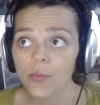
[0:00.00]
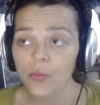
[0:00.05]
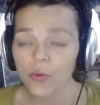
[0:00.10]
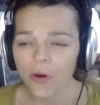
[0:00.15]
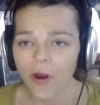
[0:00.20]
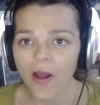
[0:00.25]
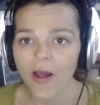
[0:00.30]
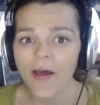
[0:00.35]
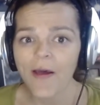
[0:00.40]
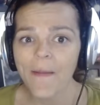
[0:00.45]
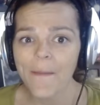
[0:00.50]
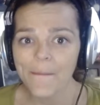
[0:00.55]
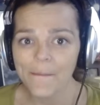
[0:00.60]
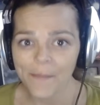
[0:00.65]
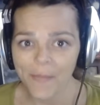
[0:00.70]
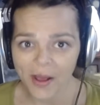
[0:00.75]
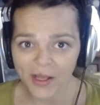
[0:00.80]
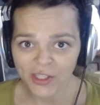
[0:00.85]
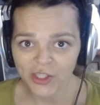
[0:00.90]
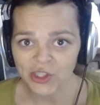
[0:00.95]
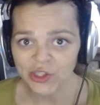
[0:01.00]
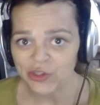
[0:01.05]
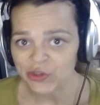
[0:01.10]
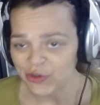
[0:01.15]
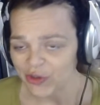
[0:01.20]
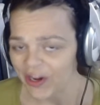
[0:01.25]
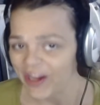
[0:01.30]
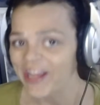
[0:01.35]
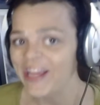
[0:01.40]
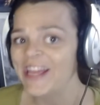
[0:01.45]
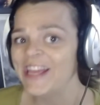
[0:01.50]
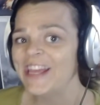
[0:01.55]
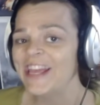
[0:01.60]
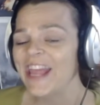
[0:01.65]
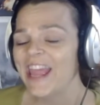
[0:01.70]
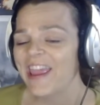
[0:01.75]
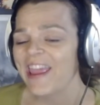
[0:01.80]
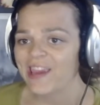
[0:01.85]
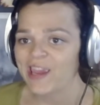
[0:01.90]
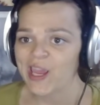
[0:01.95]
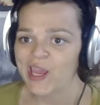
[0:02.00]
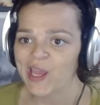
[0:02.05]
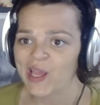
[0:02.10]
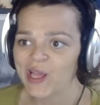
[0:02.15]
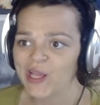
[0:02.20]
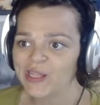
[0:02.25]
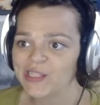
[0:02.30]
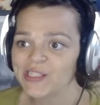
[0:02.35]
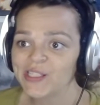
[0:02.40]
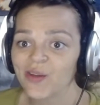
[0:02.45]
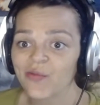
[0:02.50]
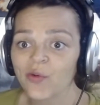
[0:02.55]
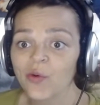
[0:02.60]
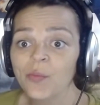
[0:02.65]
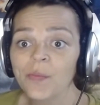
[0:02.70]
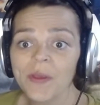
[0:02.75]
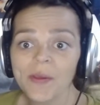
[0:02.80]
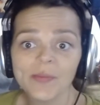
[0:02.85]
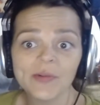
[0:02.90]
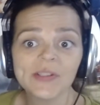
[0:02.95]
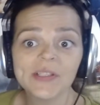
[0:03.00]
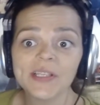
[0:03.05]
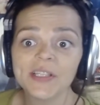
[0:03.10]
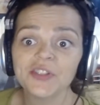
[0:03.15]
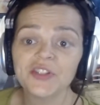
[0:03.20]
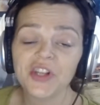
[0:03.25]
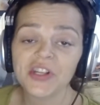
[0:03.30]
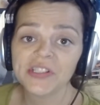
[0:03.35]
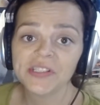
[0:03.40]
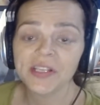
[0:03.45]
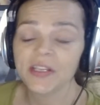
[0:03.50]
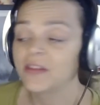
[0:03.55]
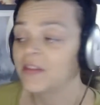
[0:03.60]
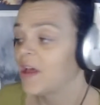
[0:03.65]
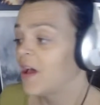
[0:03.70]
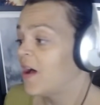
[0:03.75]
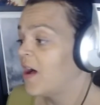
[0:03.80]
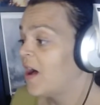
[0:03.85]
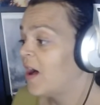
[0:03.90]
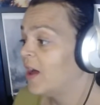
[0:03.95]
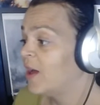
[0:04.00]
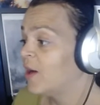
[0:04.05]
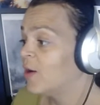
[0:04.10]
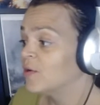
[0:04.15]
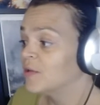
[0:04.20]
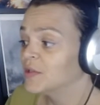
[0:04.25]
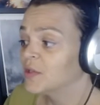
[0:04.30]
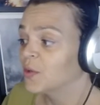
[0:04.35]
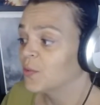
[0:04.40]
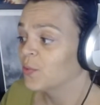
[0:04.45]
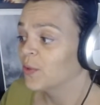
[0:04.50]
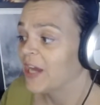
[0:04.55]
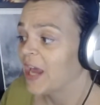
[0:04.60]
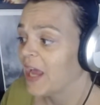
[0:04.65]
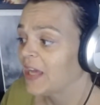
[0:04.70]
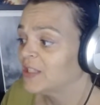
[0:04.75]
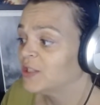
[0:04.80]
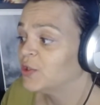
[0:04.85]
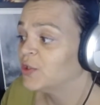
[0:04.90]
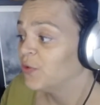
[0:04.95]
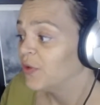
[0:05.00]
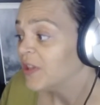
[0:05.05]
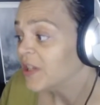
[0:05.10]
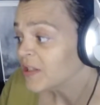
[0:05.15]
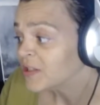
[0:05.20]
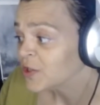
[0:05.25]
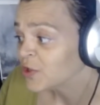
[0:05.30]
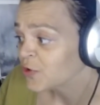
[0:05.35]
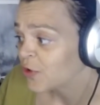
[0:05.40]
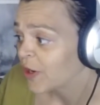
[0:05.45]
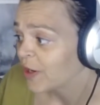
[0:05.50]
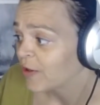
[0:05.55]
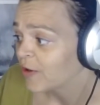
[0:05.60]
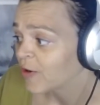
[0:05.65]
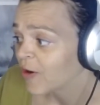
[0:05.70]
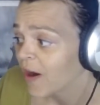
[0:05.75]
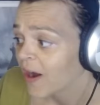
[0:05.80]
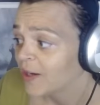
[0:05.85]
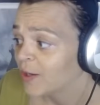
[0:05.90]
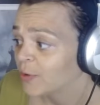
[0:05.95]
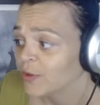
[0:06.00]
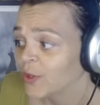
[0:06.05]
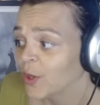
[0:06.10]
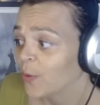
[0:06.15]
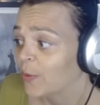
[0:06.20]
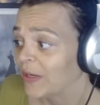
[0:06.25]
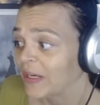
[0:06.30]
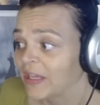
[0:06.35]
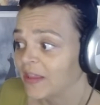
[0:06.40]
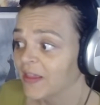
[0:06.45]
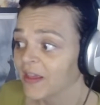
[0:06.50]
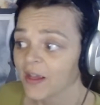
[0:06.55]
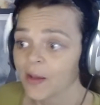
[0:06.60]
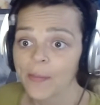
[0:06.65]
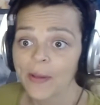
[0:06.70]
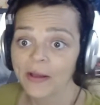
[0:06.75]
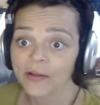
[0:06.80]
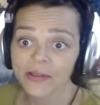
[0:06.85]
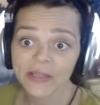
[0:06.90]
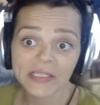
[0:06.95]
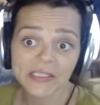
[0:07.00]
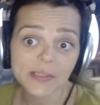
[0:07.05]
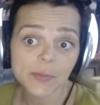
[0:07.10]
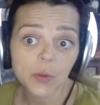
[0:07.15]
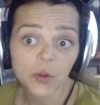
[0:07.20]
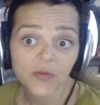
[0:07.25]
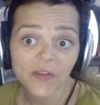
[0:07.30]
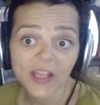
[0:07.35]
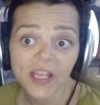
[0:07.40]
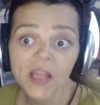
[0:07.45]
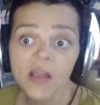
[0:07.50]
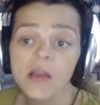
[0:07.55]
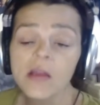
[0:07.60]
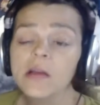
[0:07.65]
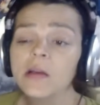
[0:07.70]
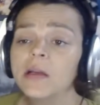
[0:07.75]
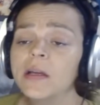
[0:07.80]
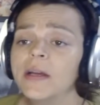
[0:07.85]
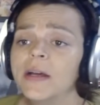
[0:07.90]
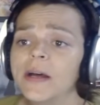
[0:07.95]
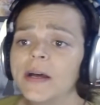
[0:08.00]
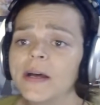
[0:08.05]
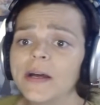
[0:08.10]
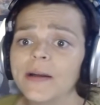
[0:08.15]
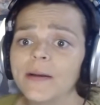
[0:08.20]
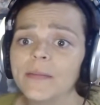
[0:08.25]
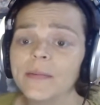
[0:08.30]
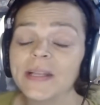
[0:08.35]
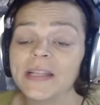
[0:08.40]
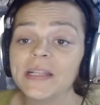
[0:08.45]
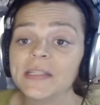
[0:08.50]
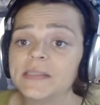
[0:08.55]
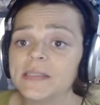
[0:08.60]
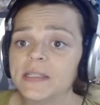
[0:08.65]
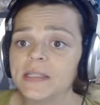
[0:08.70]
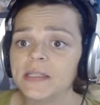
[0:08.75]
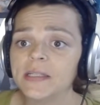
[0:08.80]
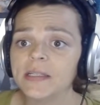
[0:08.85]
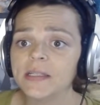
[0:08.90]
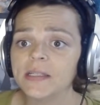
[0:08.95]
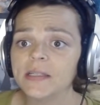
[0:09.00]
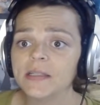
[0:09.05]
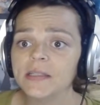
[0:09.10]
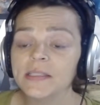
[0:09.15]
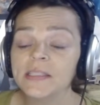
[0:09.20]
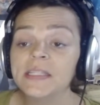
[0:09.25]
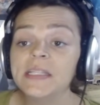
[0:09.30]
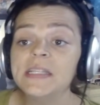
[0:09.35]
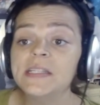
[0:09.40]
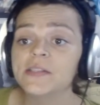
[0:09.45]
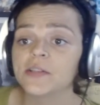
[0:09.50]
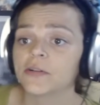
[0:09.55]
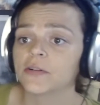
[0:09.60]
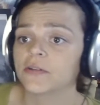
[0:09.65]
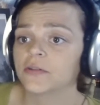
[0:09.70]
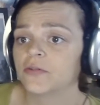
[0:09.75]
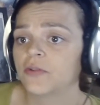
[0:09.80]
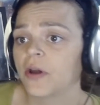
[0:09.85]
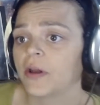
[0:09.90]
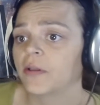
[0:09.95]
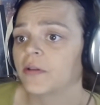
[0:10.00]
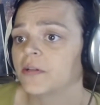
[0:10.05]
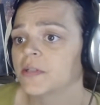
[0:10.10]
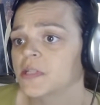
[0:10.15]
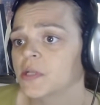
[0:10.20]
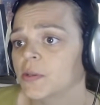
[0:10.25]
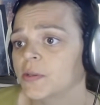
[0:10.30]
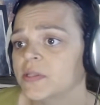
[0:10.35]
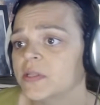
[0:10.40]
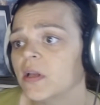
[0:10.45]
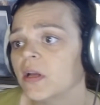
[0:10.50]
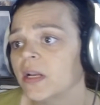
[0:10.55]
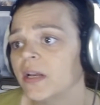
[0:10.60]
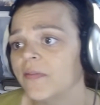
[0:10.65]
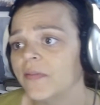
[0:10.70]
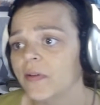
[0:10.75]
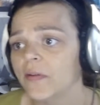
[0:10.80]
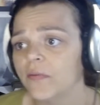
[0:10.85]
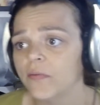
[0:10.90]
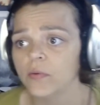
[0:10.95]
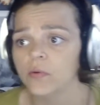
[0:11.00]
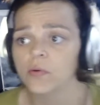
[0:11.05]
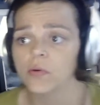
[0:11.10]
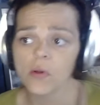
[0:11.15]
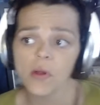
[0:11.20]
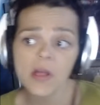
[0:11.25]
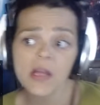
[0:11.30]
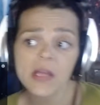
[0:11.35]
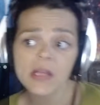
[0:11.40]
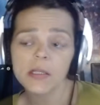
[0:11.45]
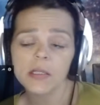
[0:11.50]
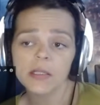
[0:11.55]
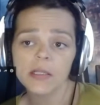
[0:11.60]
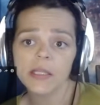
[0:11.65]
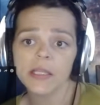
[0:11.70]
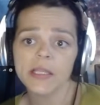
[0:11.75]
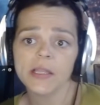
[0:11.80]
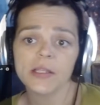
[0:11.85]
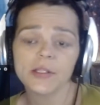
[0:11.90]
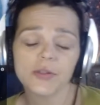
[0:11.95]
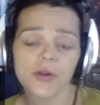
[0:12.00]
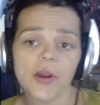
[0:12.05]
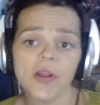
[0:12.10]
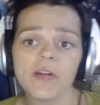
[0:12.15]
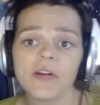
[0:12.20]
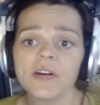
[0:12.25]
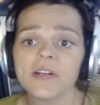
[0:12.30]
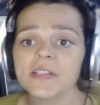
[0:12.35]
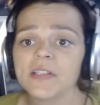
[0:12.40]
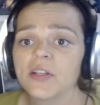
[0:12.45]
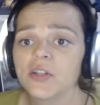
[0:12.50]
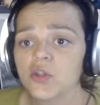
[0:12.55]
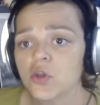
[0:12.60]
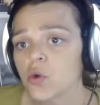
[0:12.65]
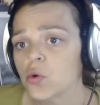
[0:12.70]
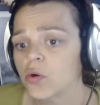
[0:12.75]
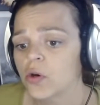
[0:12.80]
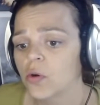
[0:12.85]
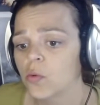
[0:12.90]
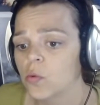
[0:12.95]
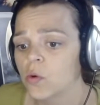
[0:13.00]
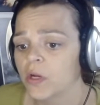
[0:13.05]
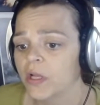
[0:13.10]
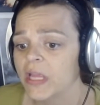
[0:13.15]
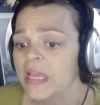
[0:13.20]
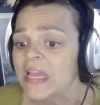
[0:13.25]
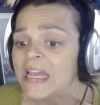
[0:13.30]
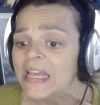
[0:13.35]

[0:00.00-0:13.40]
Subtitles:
Brahmastra, and several people suggested that I also react to this trailer. I don't know anything about this movie, and it's a teaser trailer, so it's not even a full length trailer, it's a shorter one.